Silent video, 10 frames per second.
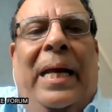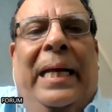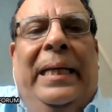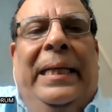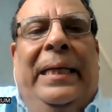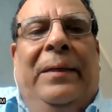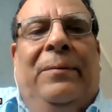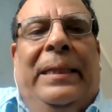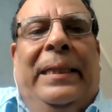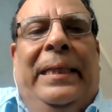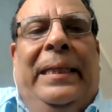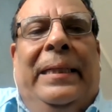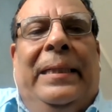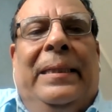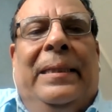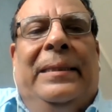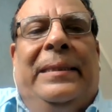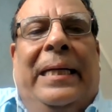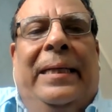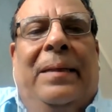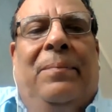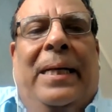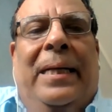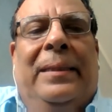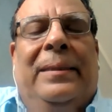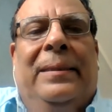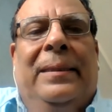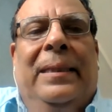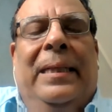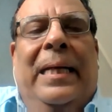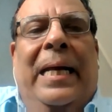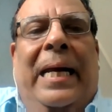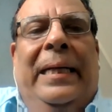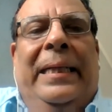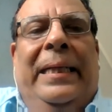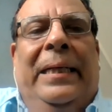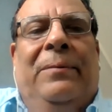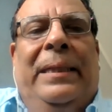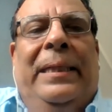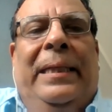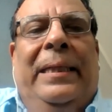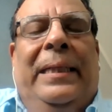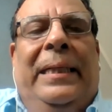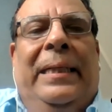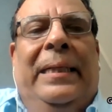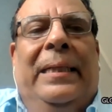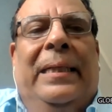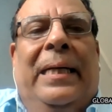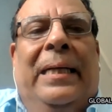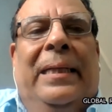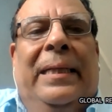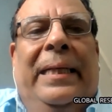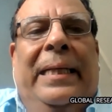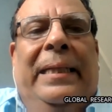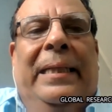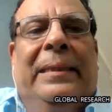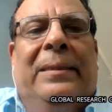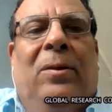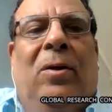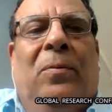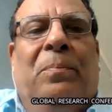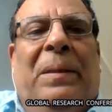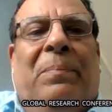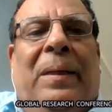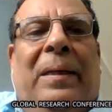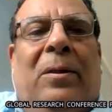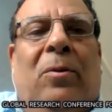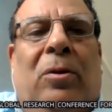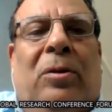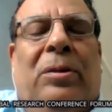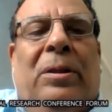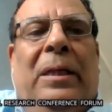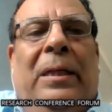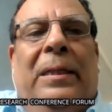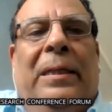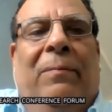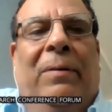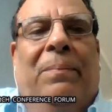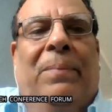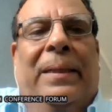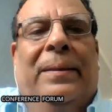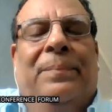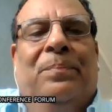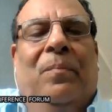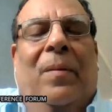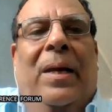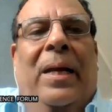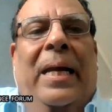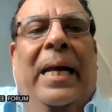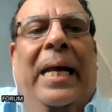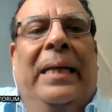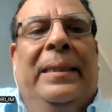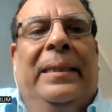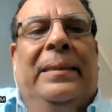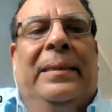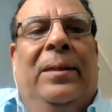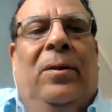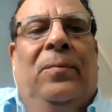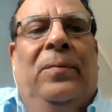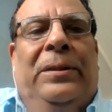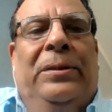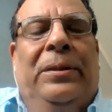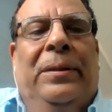and inequity in gender bias and inequity in other areas of people growth development. As a result of which,